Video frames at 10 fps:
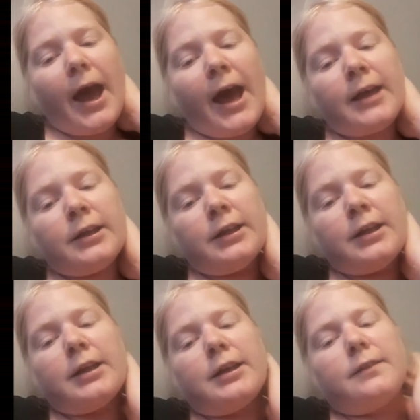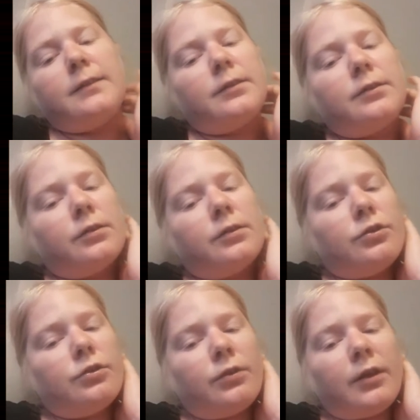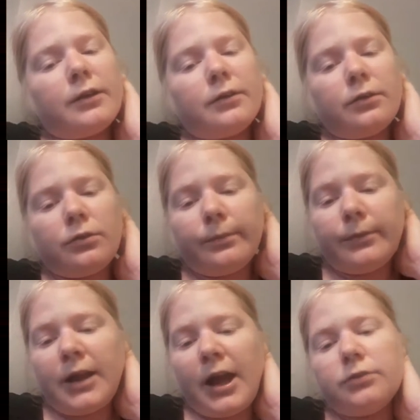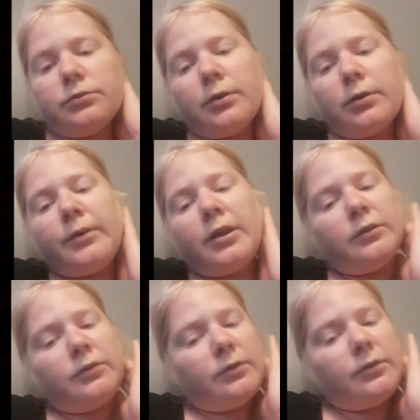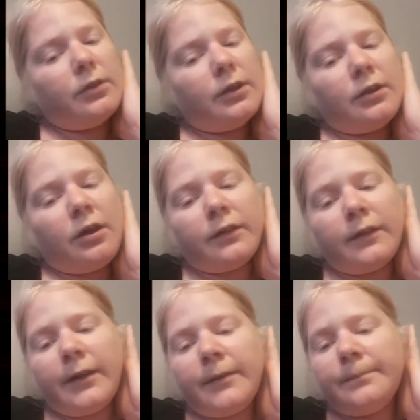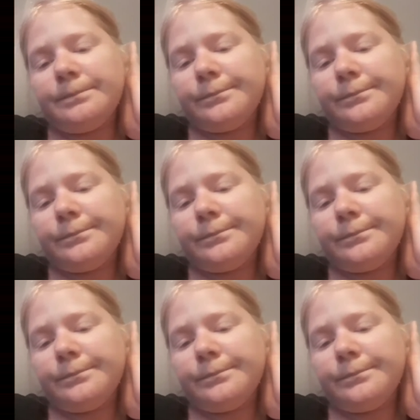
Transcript: adding a sister to the Supernatural brothers and all that.